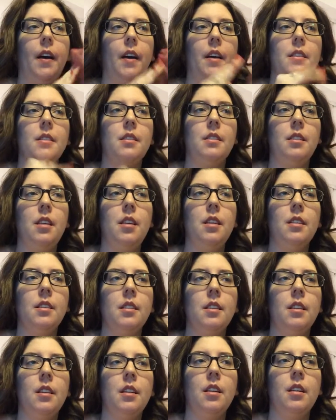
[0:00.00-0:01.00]
a
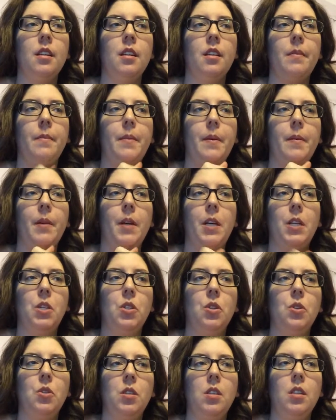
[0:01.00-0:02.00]
season or maybe like
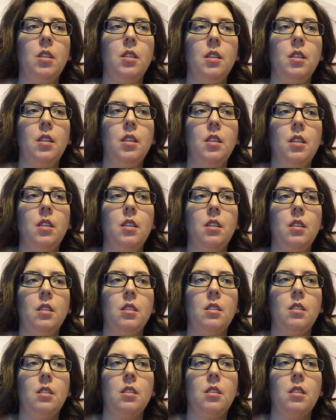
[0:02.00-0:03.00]
two
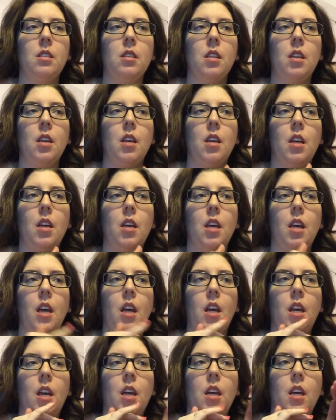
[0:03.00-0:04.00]
seasons
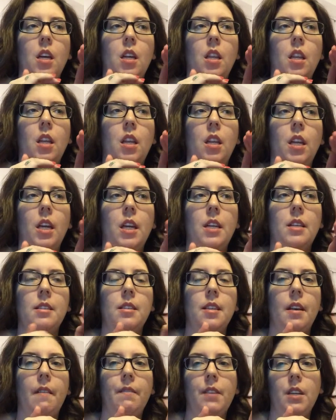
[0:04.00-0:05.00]
and then like
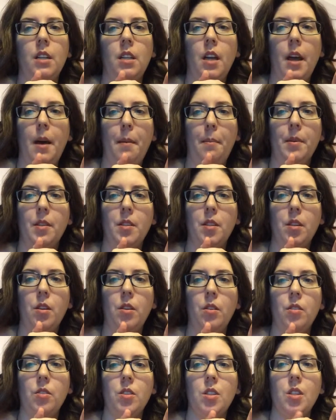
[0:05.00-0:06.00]
seven
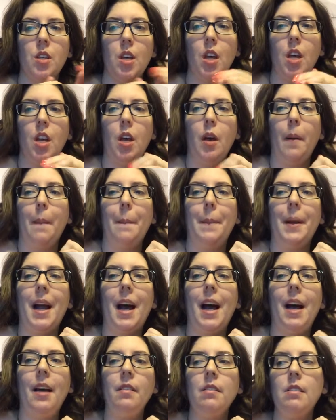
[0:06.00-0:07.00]
episodes. But
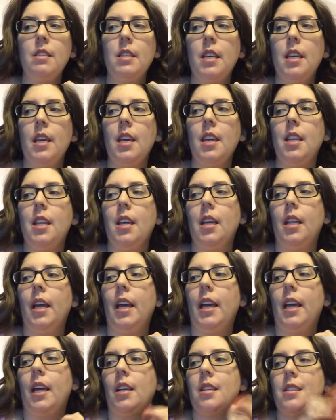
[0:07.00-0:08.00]
I was thinking that
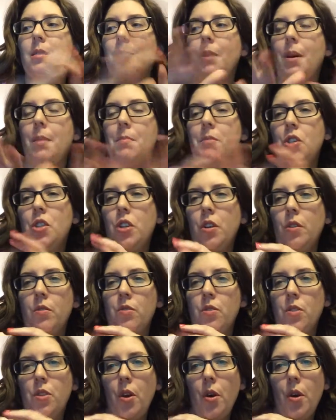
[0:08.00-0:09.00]
like sometimes
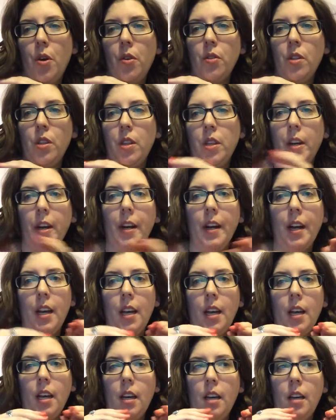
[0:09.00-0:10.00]
shows know that they're
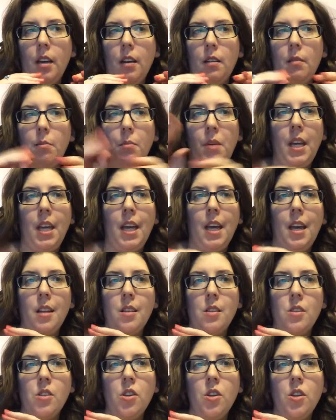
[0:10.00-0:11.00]
gonna be
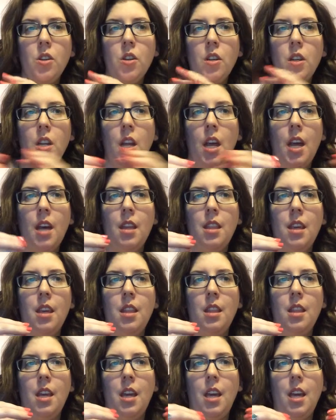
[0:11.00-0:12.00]
canceled and
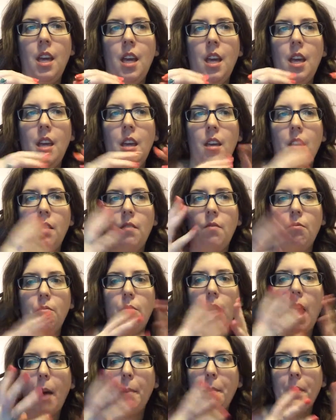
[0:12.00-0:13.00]
then they
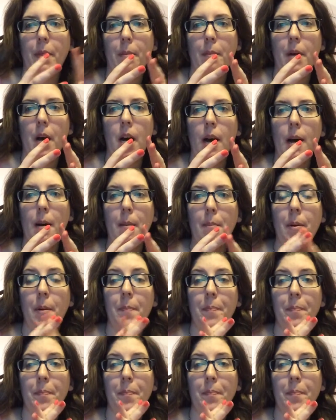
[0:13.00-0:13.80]
wrap them up.